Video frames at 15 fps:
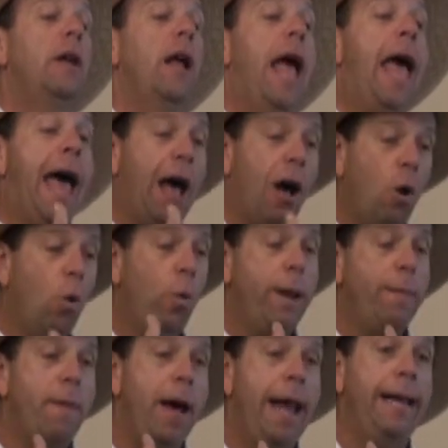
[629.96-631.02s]
how
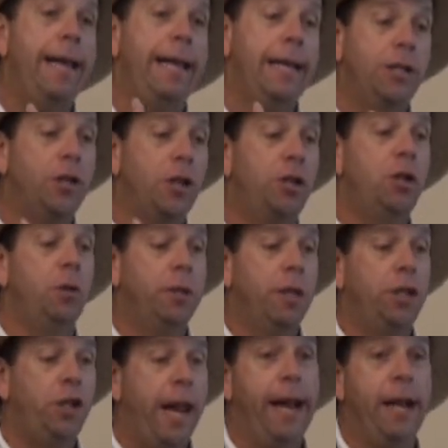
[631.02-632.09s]
we might institute
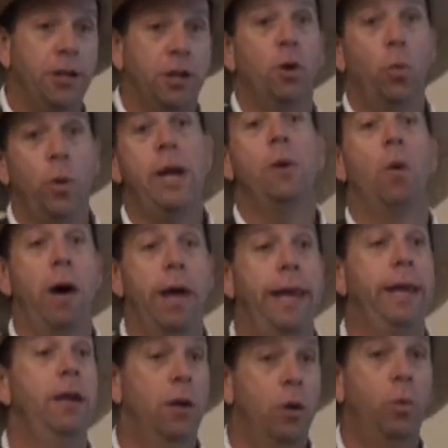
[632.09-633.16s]
the change that we
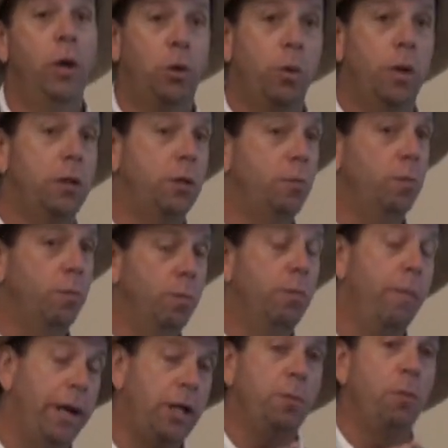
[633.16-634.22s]
wanted, which was
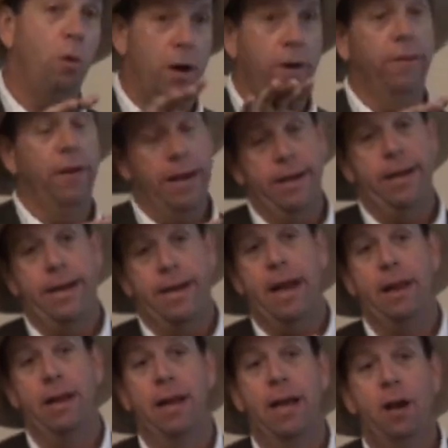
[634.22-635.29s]
much more of, and
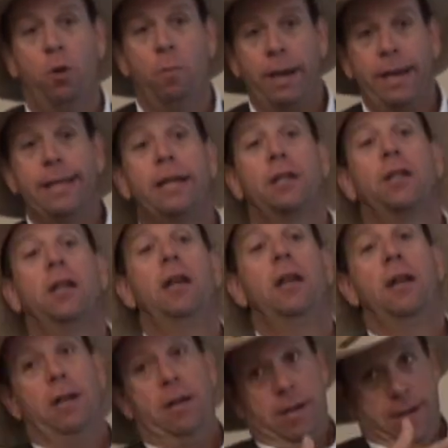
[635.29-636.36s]
I don't mean this
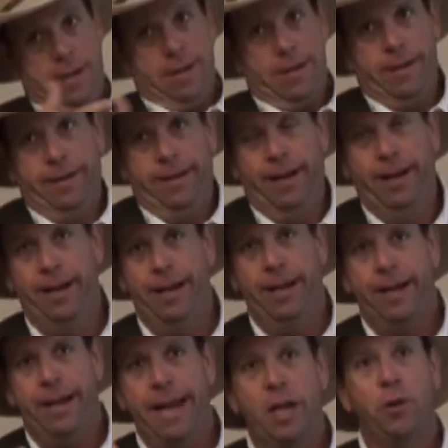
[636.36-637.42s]

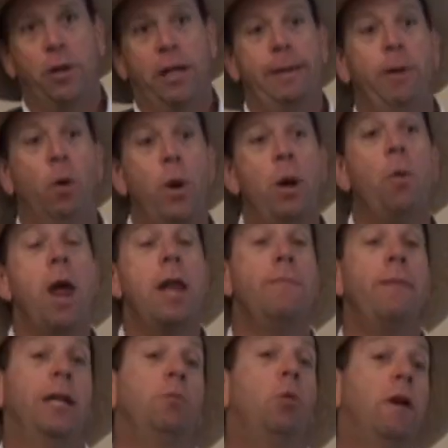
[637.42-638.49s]
ignorantly, but we wanted
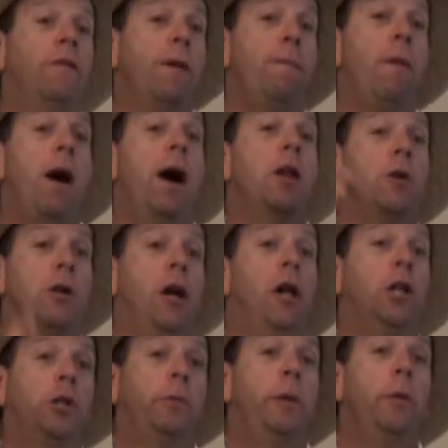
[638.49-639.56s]
much more of a
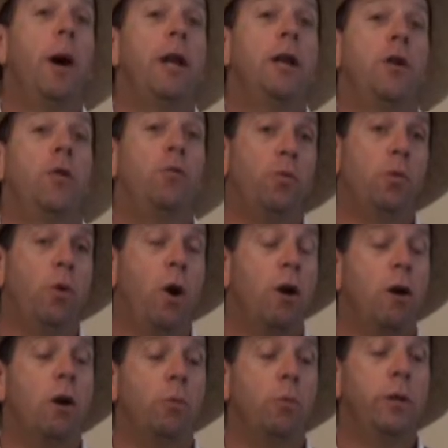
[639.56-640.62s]
monoculture.
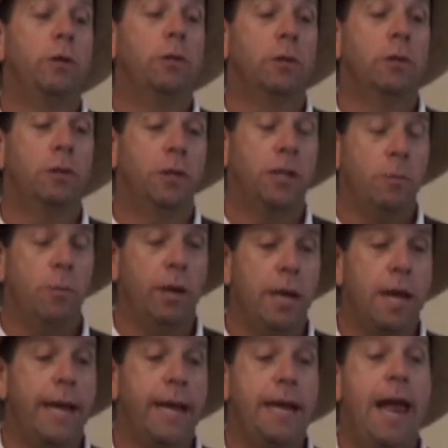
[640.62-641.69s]
We were somewhat
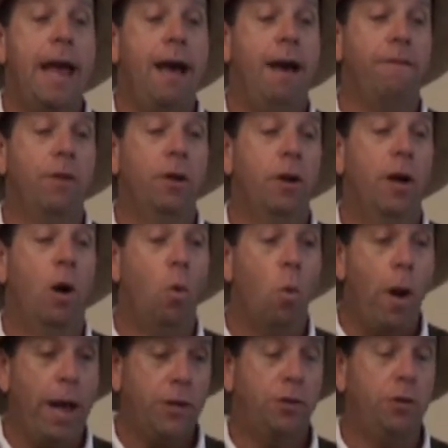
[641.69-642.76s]
lucky to have a
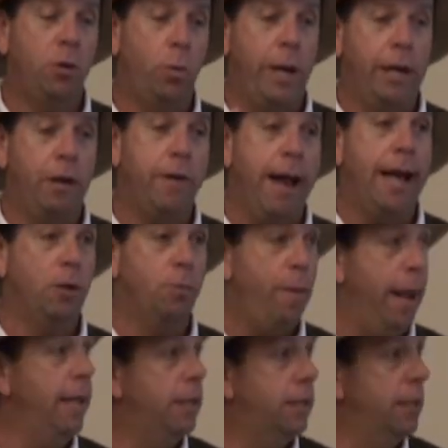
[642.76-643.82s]
western
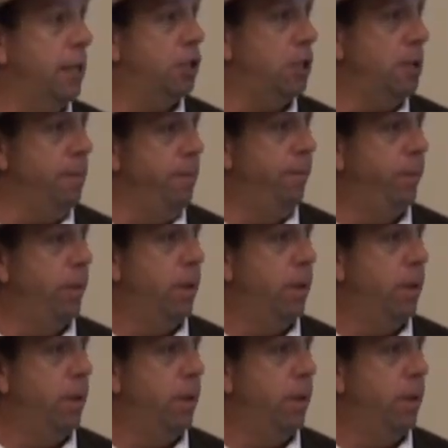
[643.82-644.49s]
wheatgrass-based system,